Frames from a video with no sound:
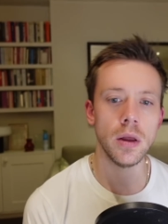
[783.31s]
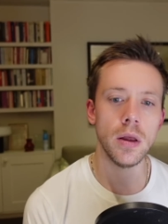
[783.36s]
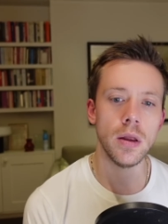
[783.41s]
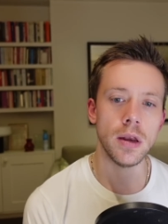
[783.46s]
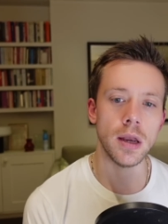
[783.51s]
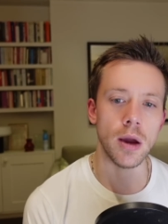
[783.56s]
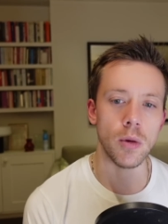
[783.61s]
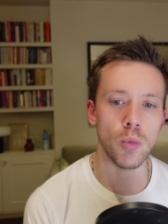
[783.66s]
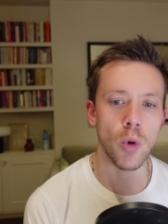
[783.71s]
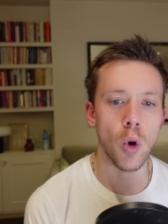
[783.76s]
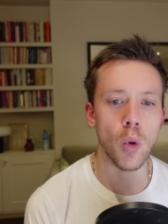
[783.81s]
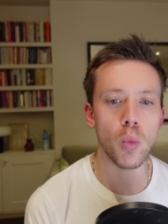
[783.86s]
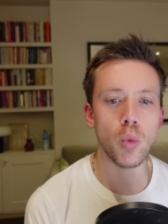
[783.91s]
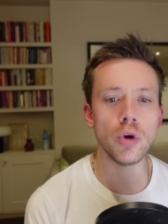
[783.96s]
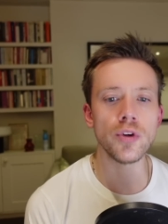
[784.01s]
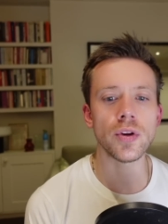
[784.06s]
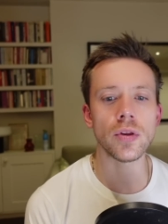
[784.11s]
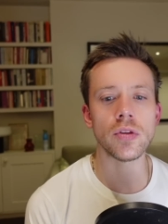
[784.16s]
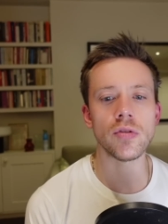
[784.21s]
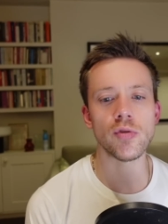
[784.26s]
Now, what
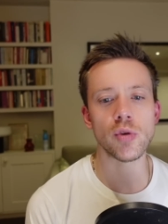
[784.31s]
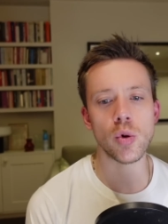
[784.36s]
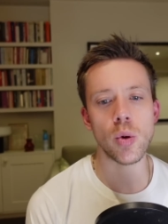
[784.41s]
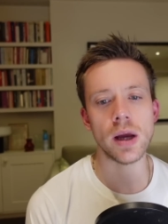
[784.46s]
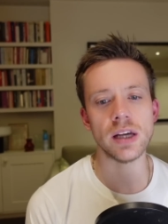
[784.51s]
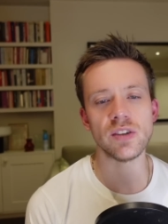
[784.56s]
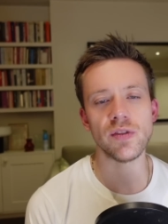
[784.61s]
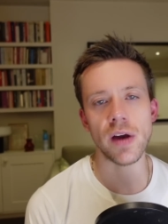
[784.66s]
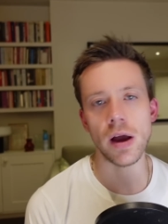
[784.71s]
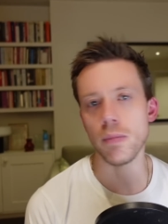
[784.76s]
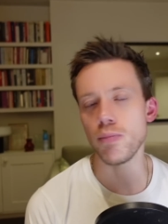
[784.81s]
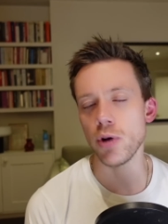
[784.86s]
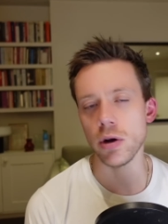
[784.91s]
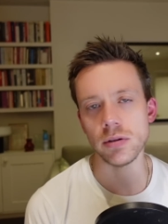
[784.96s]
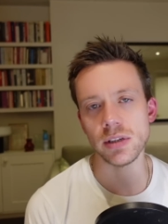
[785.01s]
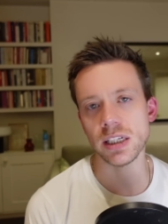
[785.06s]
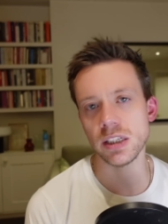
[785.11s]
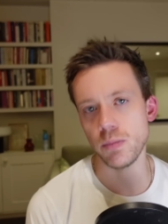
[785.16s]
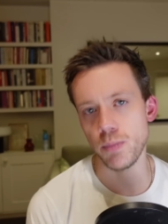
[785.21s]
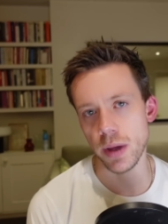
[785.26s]
would the request for our
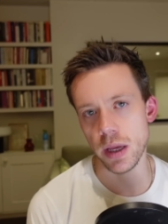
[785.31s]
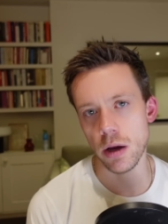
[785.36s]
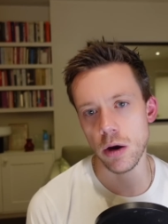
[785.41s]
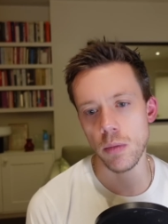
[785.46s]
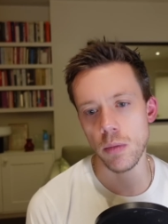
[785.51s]
protest be on